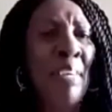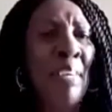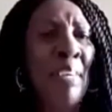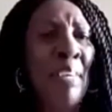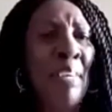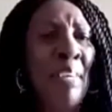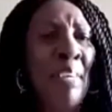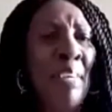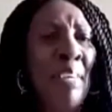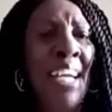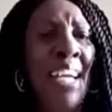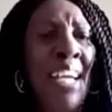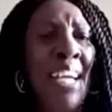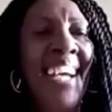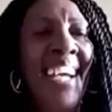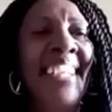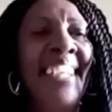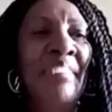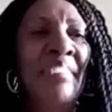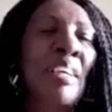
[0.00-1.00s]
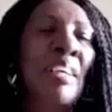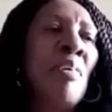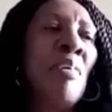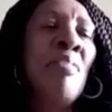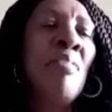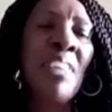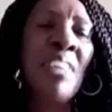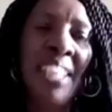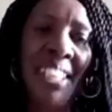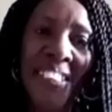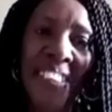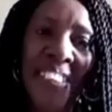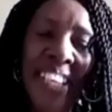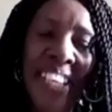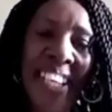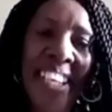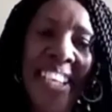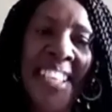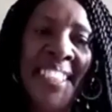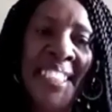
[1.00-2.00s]
And then when I'm over here, yeah,
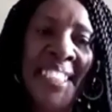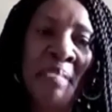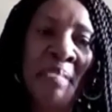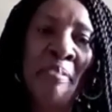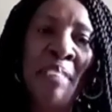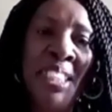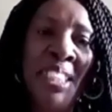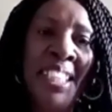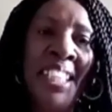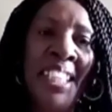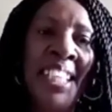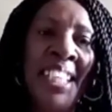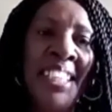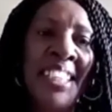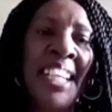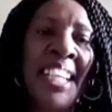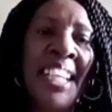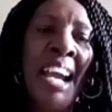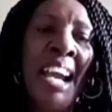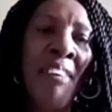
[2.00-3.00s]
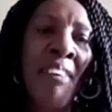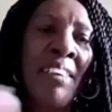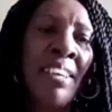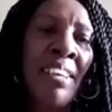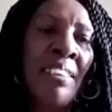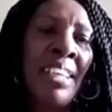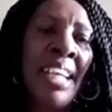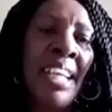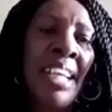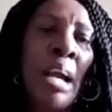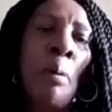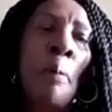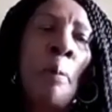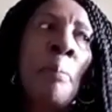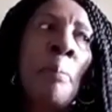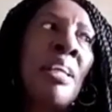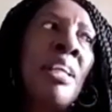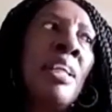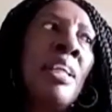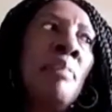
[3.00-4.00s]
it's a
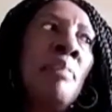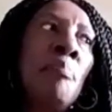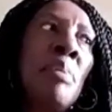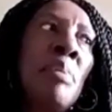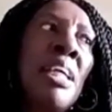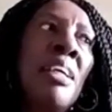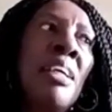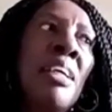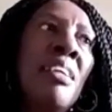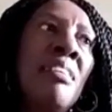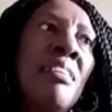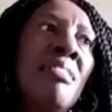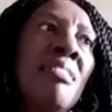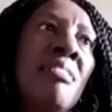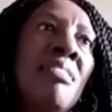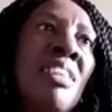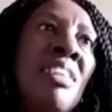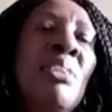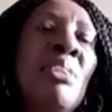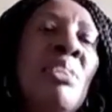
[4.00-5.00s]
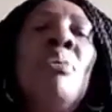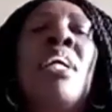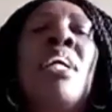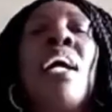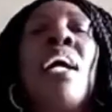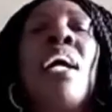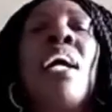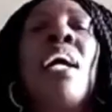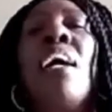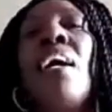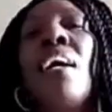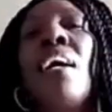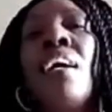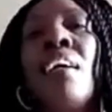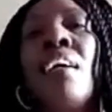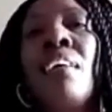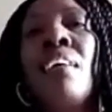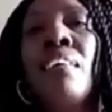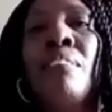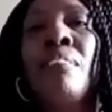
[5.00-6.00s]
Caribbean UK
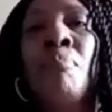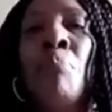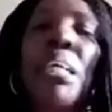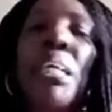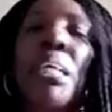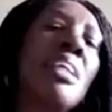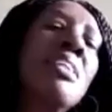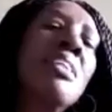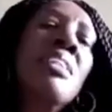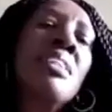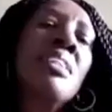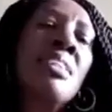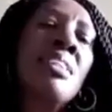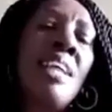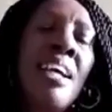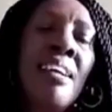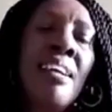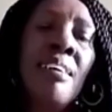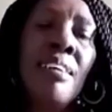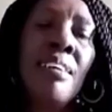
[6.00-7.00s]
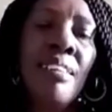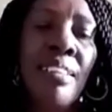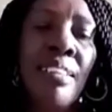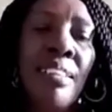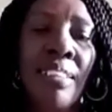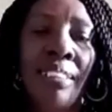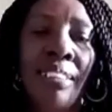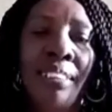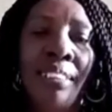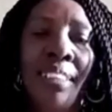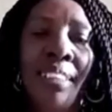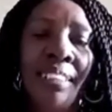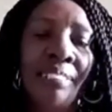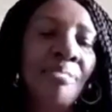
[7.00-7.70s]
mix, I call it. Yeah.